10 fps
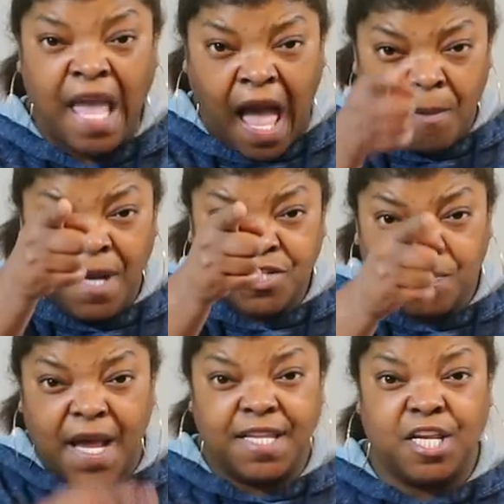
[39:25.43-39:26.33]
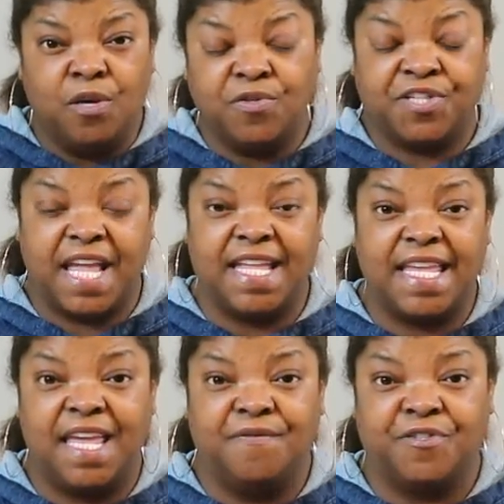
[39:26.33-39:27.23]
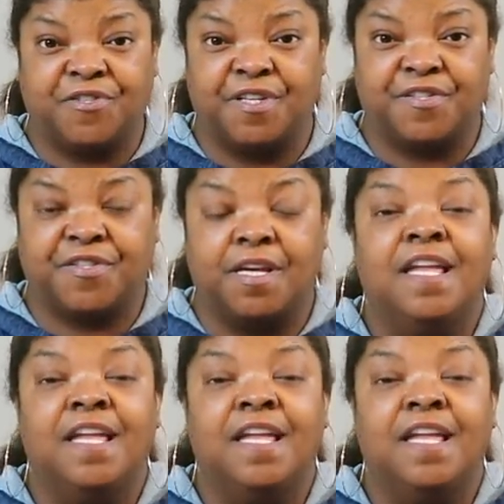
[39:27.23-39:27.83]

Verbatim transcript: How much money you send, evil sister?